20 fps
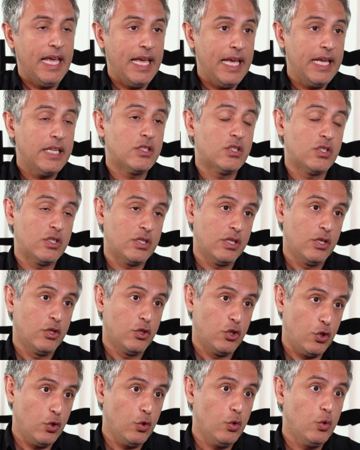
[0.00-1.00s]
It's
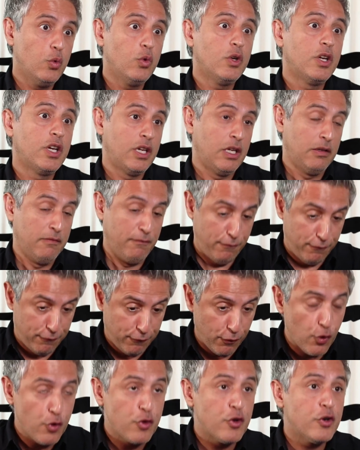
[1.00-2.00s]
to
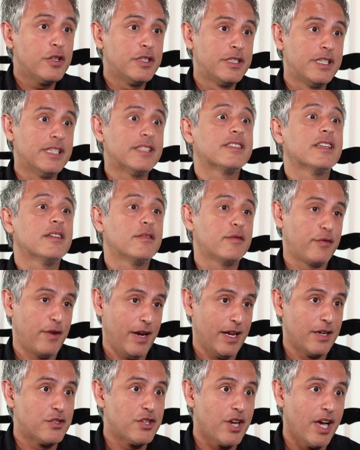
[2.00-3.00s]
further
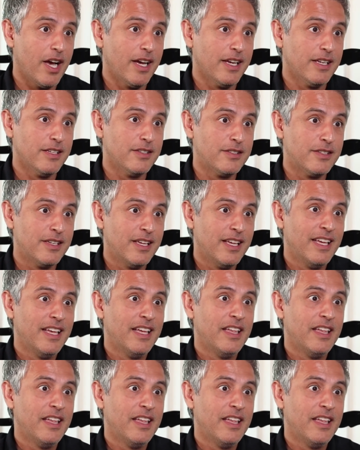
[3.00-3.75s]
disenfranchise